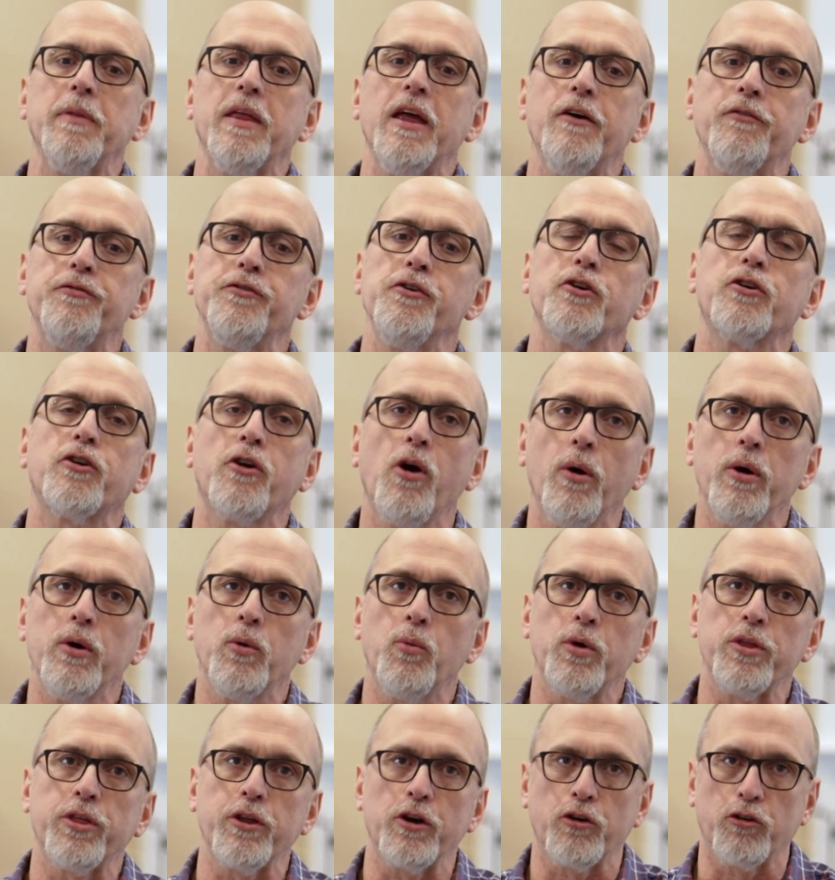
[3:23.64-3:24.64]
If you're going
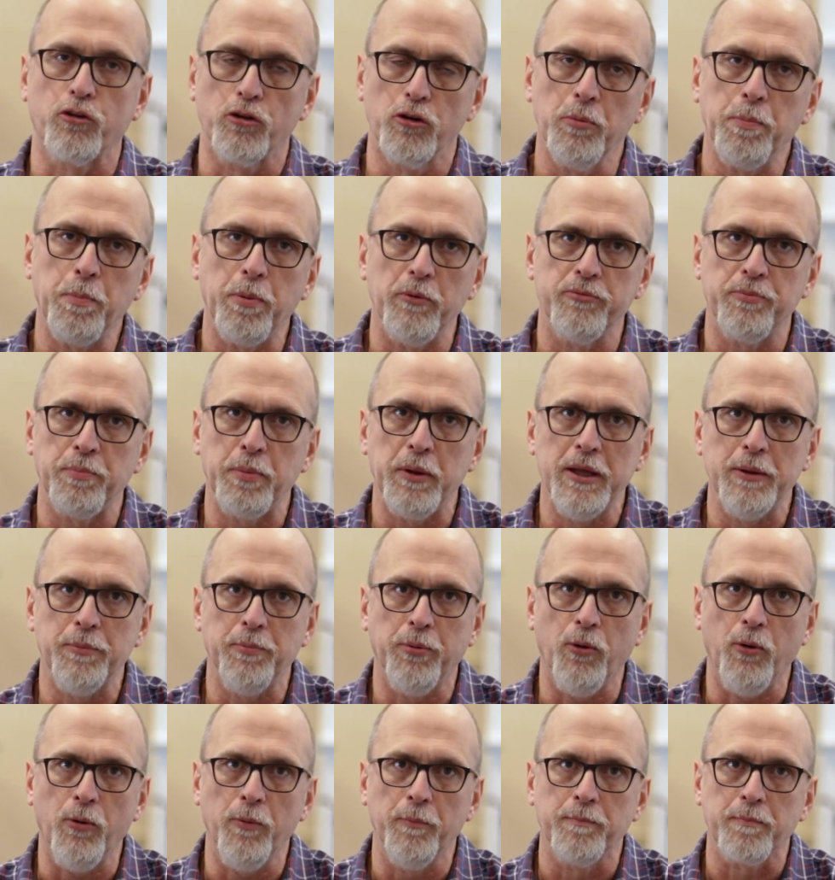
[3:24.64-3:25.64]
with a group of
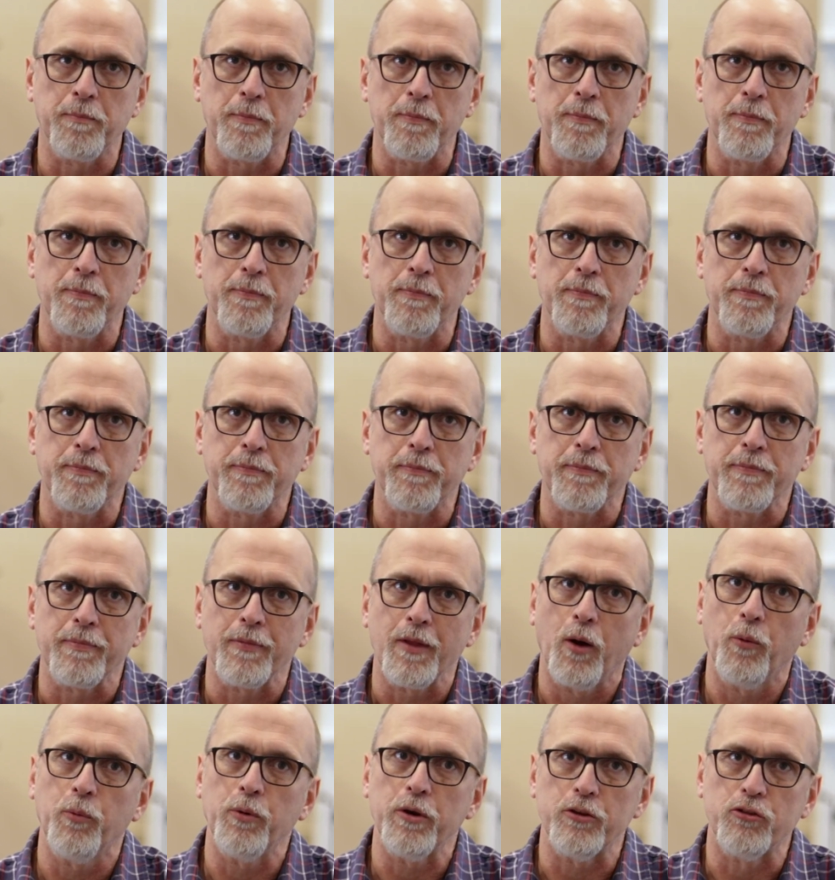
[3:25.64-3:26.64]
people,
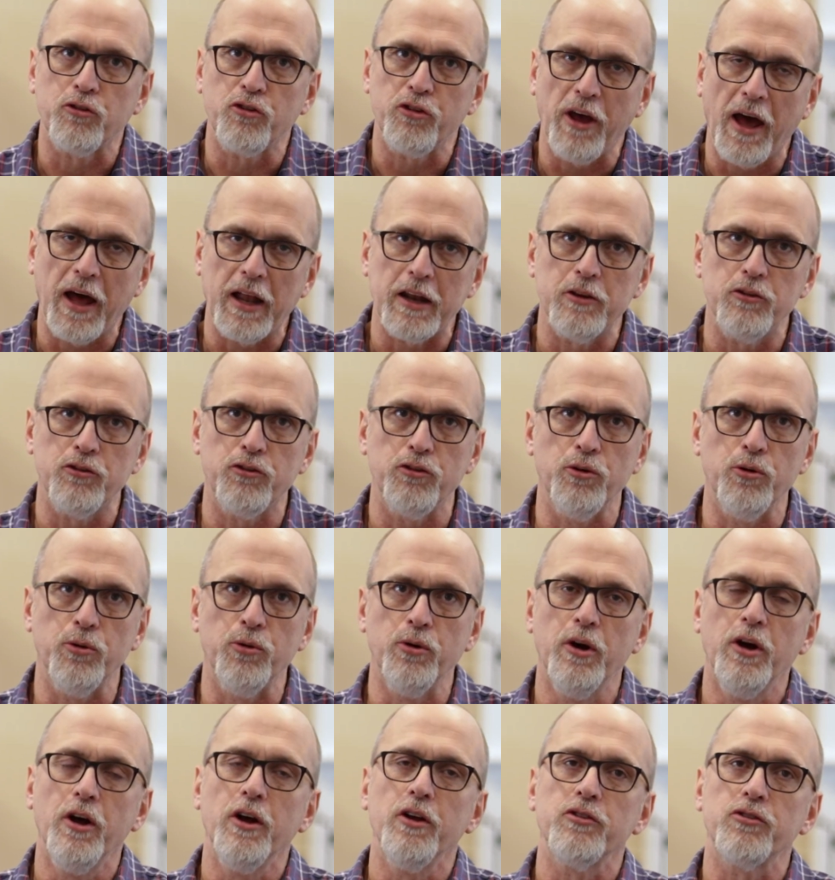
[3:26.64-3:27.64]
I want to challenge
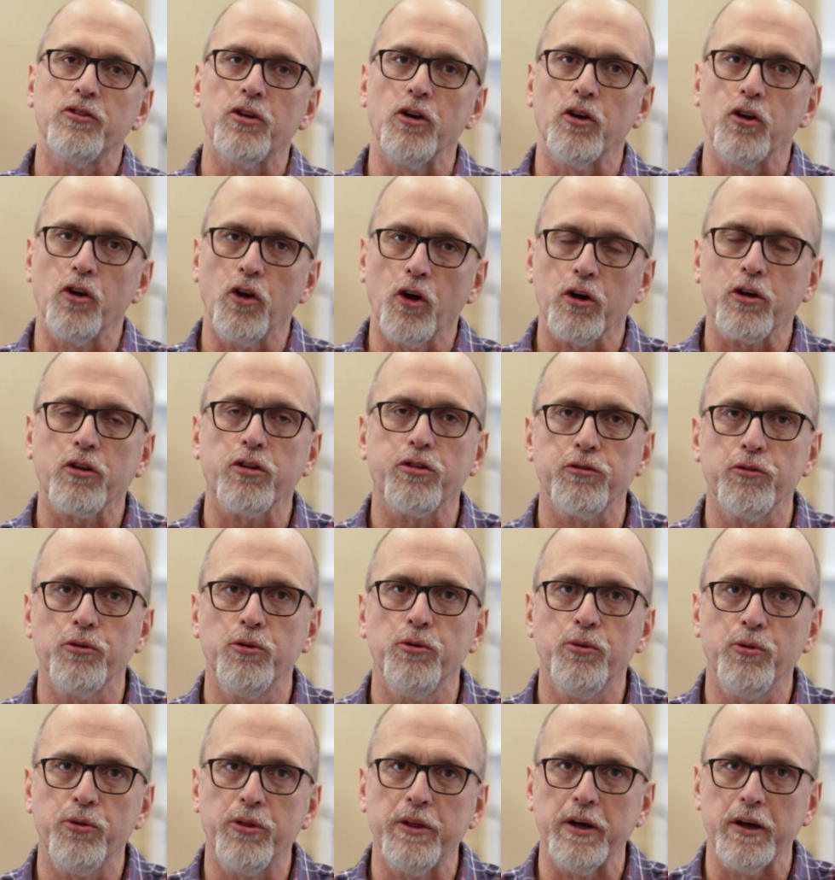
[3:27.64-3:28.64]
you to look
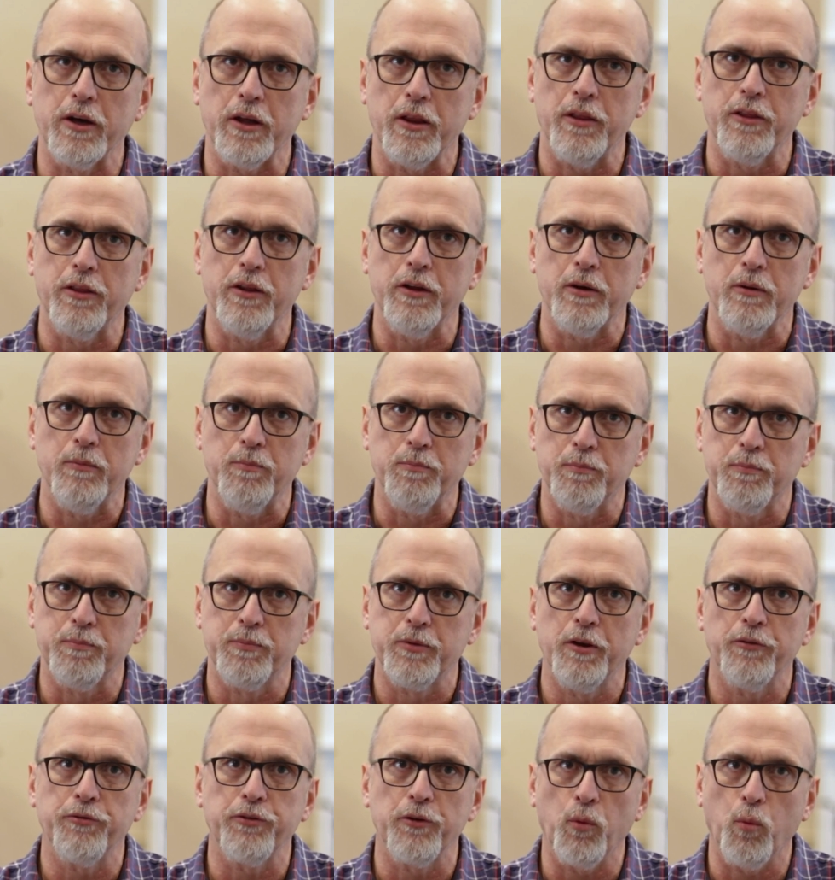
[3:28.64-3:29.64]
through the
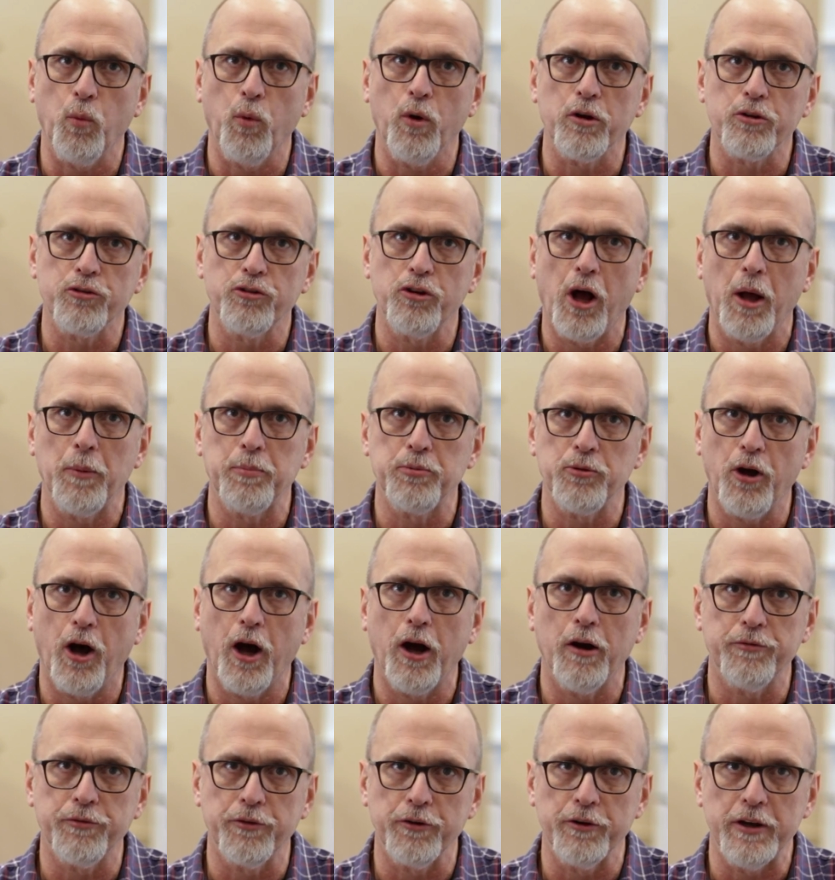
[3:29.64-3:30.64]
different workshops
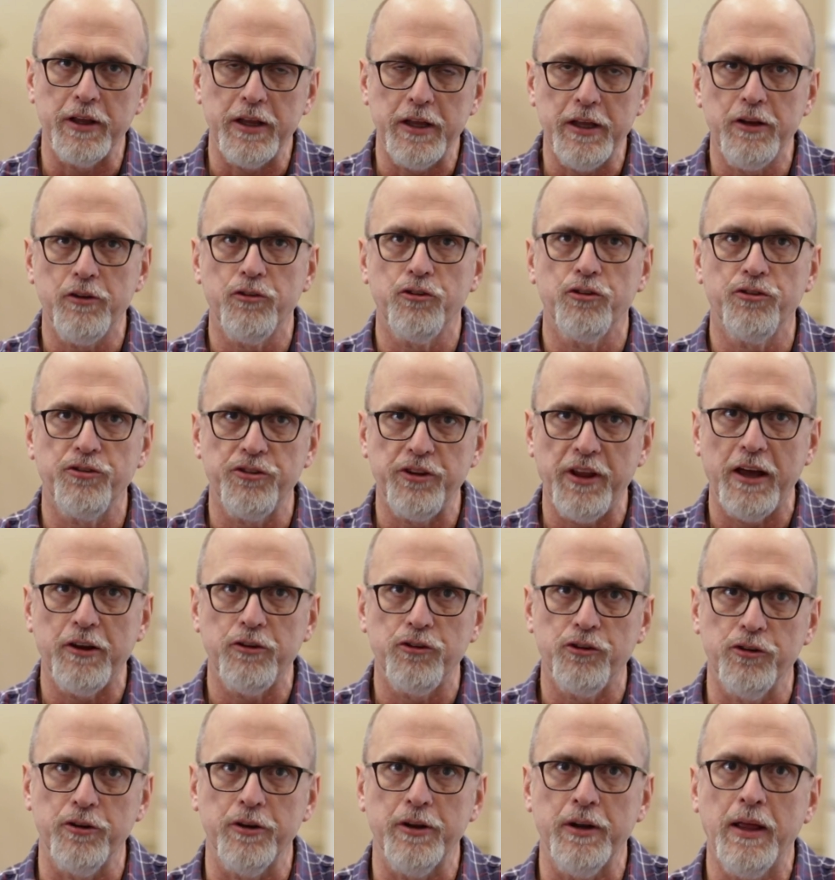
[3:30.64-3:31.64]
offered each
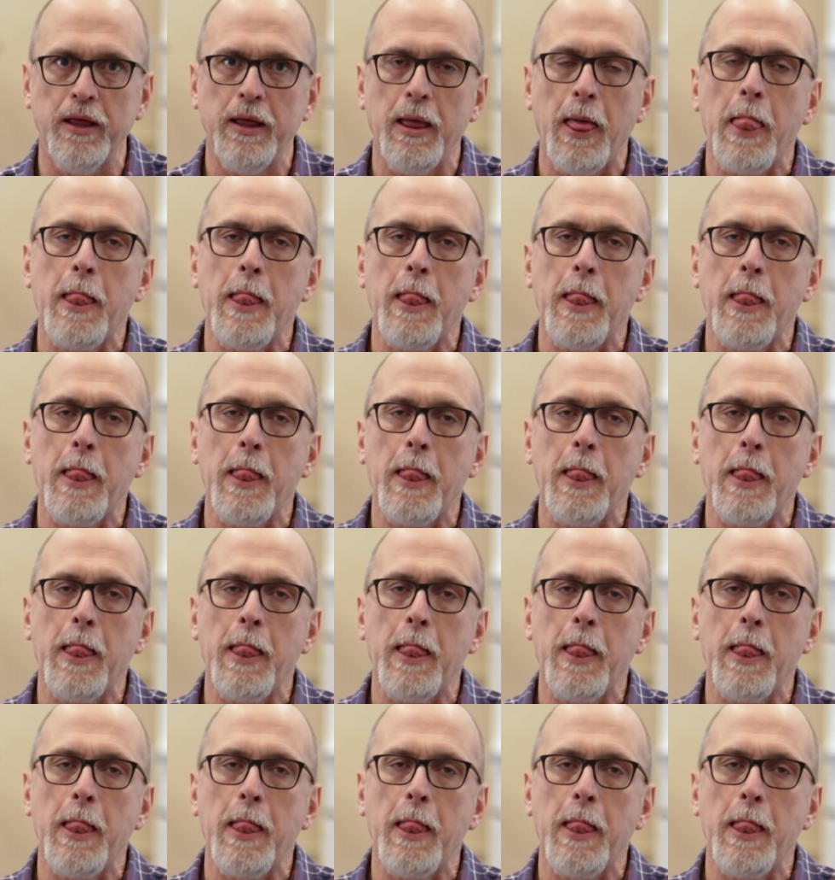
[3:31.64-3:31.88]
session